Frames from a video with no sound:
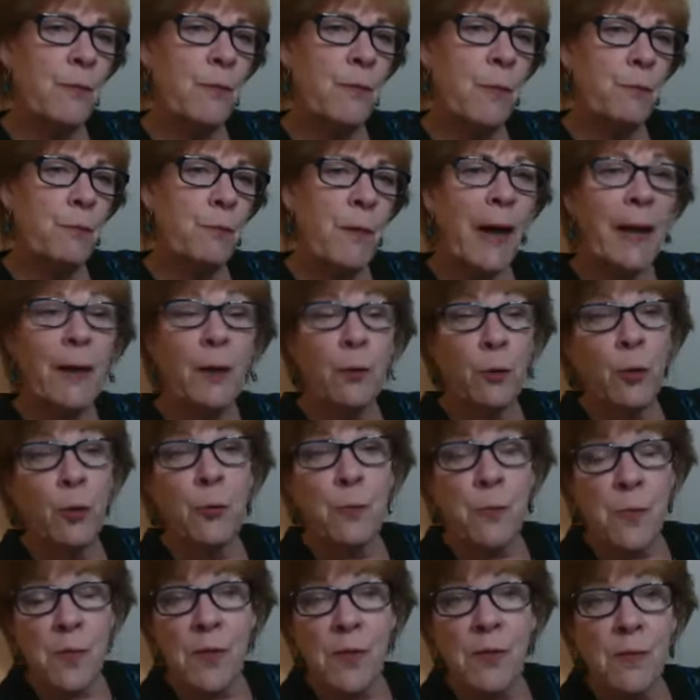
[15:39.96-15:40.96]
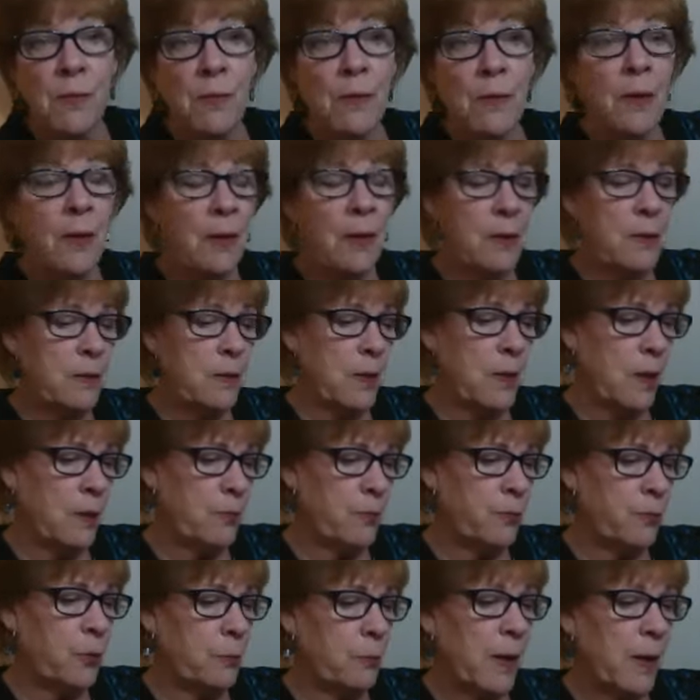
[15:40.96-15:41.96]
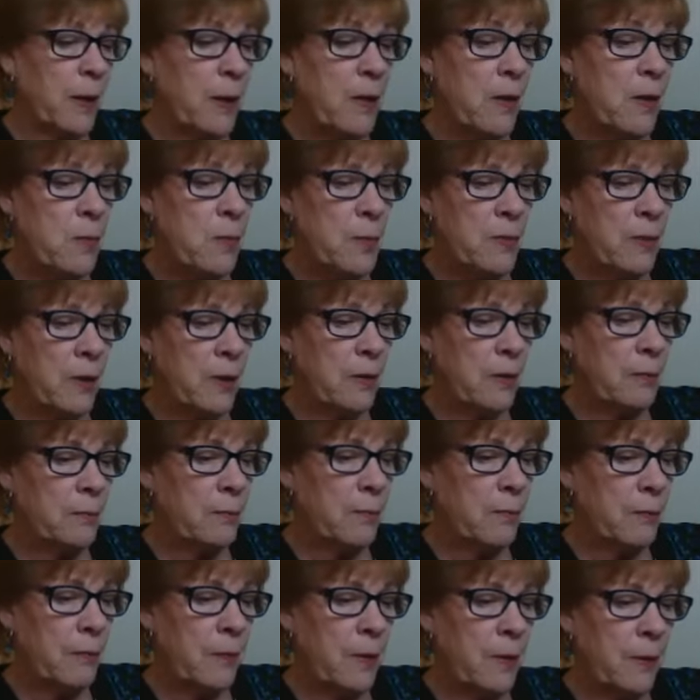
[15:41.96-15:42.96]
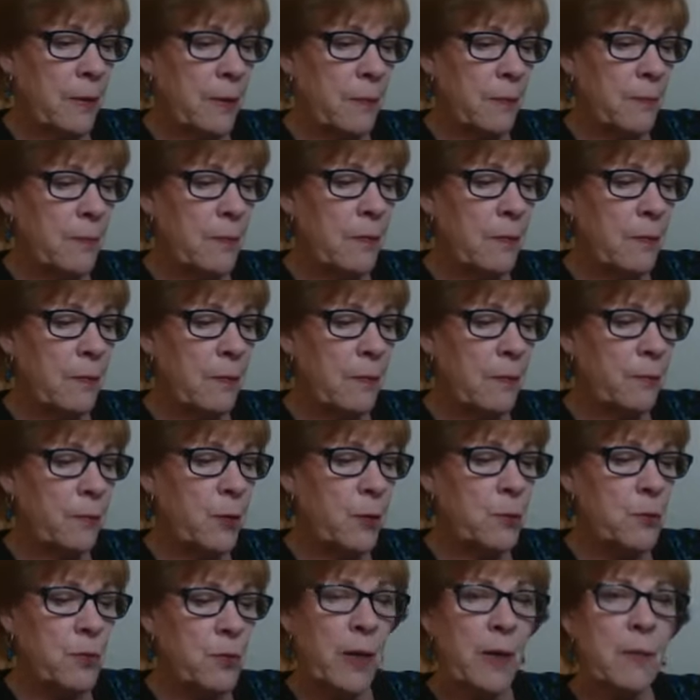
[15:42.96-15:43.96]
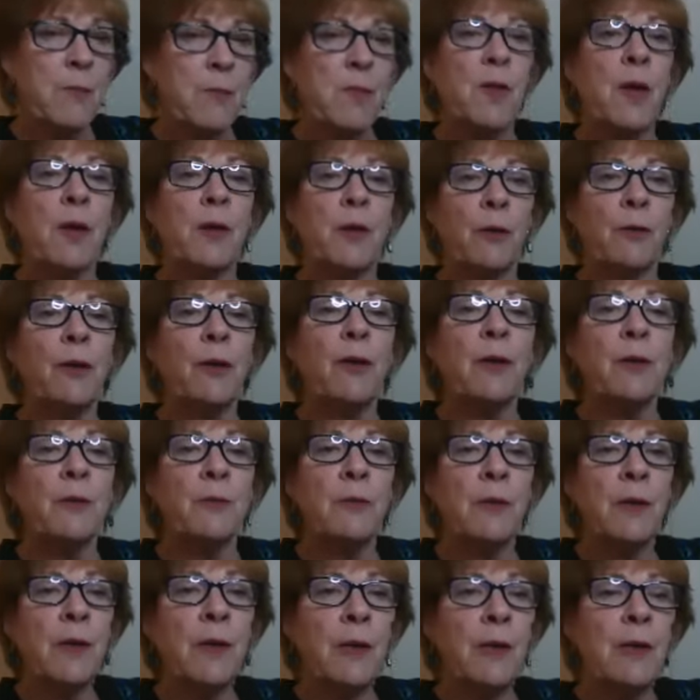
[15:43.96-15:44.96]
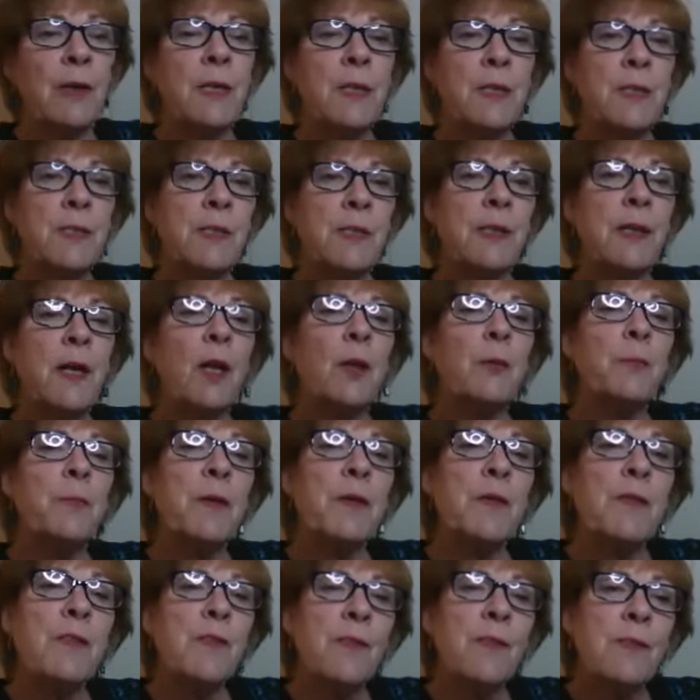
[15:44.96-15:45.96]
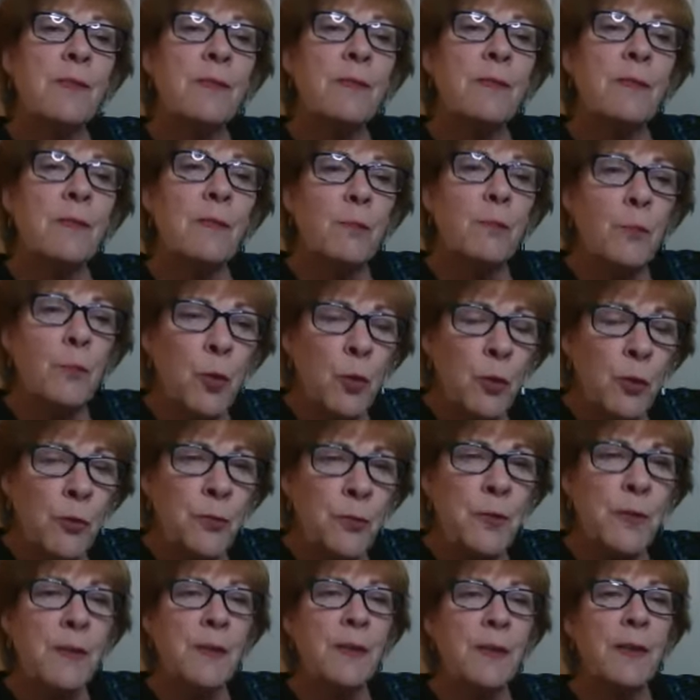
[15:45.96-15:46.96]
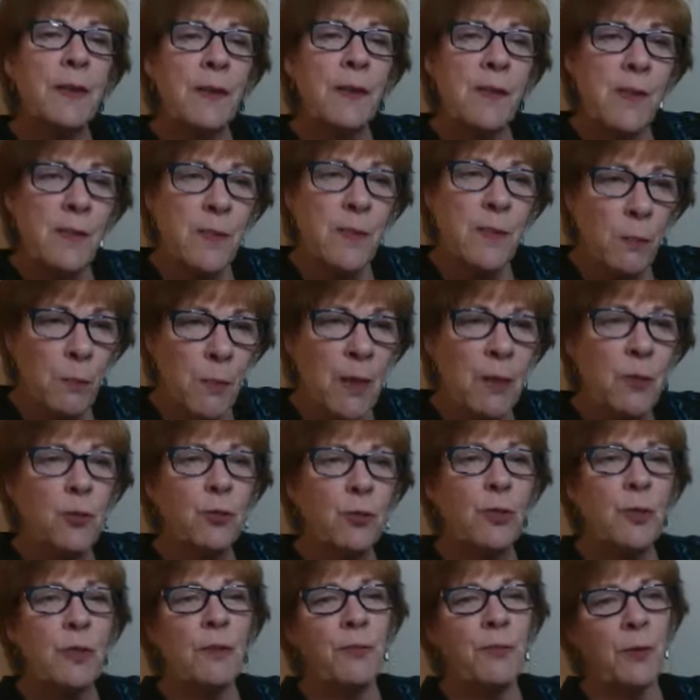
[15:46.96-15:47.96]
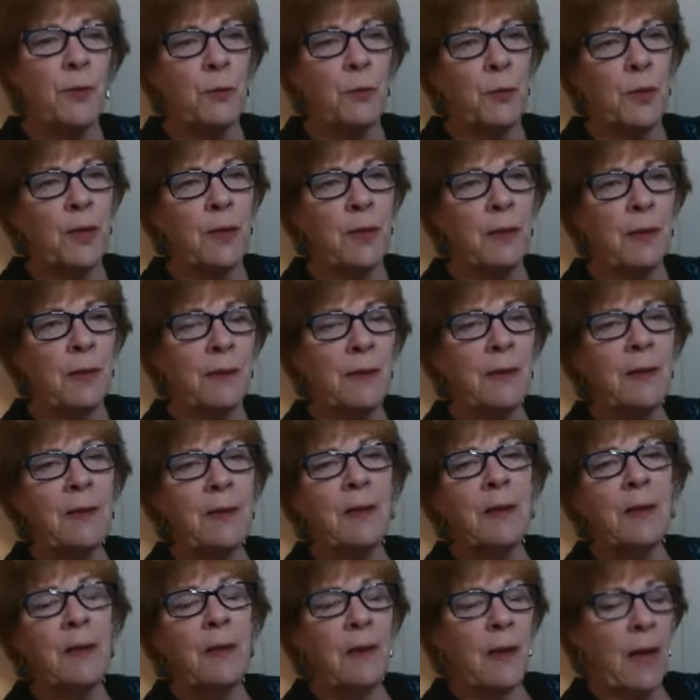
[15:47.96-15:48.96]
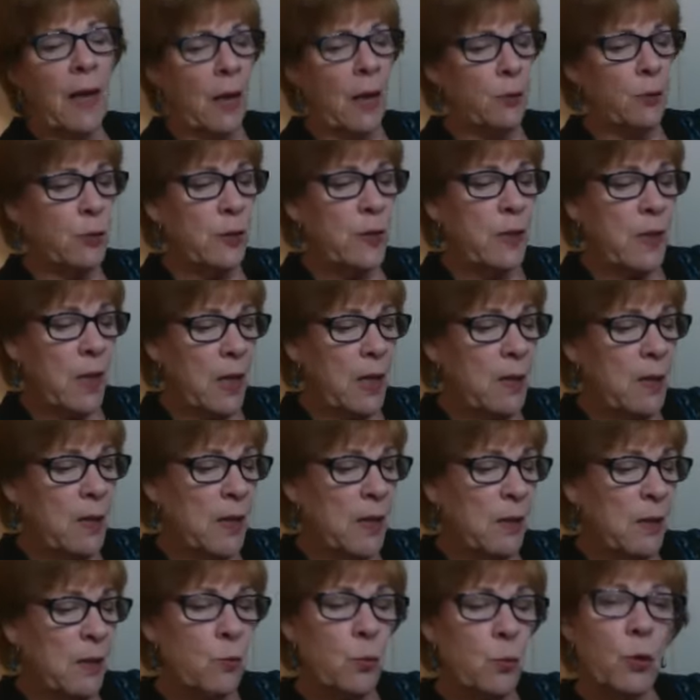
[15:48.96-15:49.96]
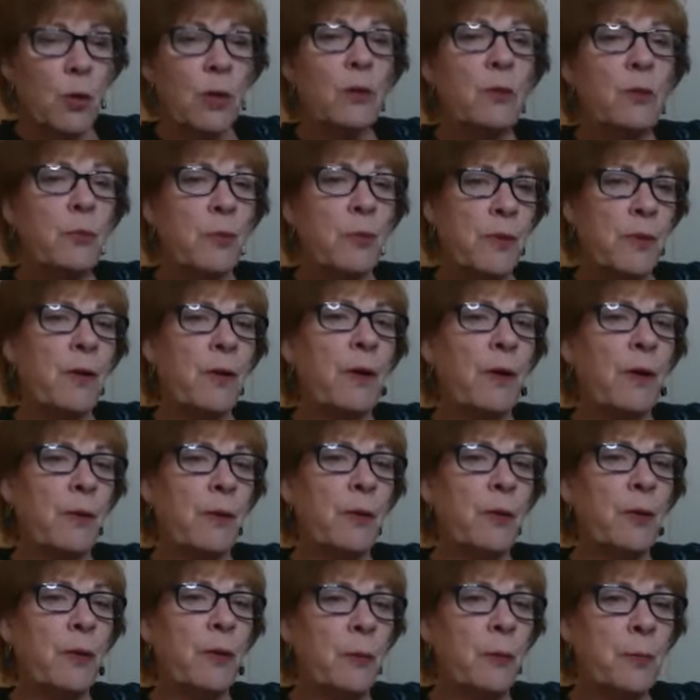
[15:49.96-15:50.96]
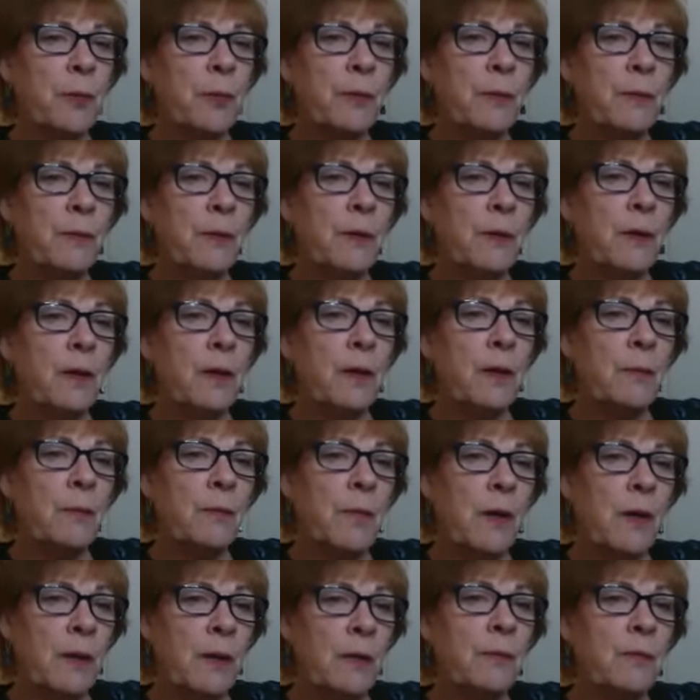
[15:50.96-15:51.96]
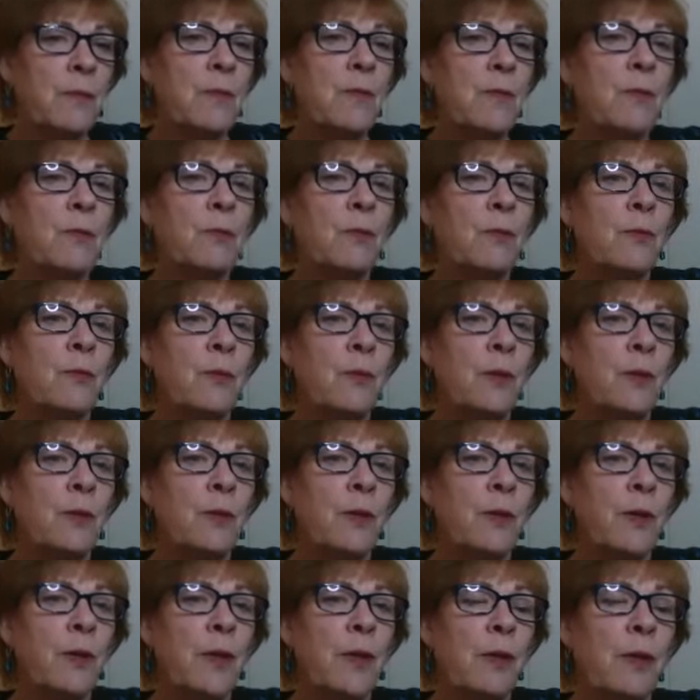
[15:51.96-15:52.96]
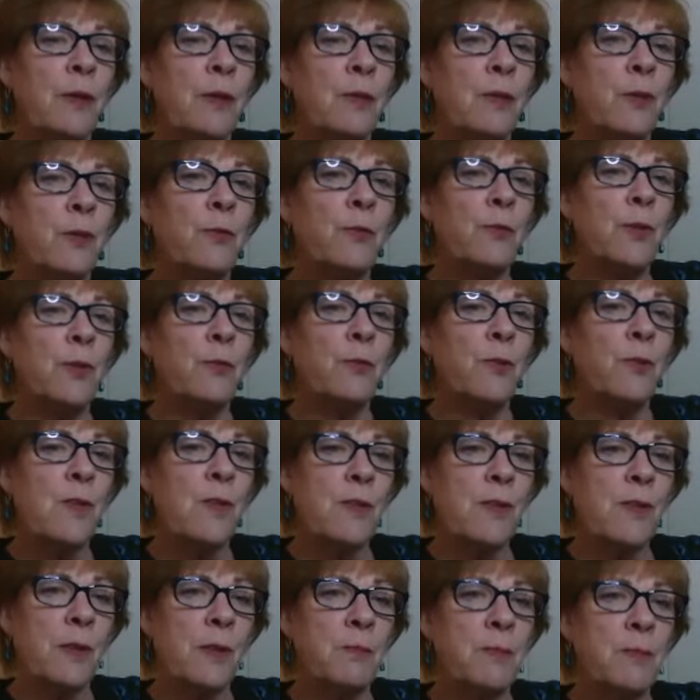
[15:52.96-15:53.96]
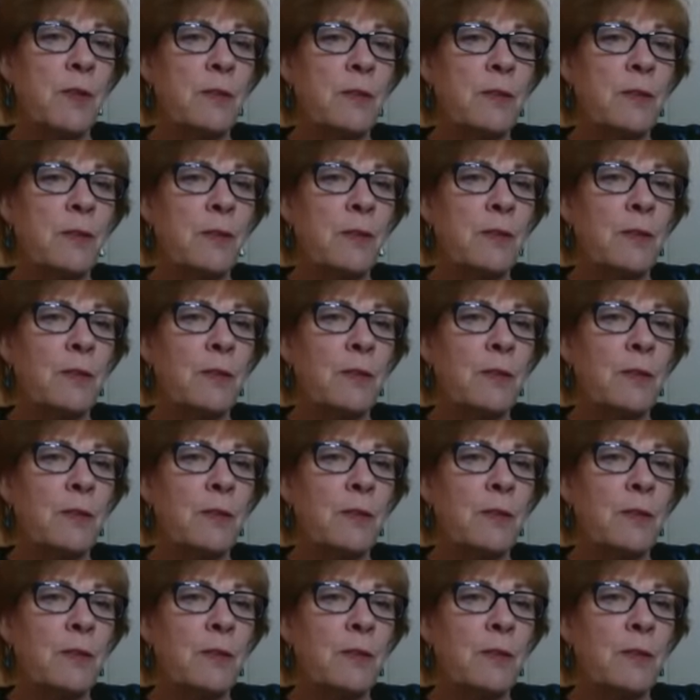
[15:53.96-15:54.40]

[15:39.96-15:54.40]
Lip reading: my groups and for my husband and I a few times on our own to help us move to the next dimension, if you will, actually came in and worked with our group on creating a new vision statement,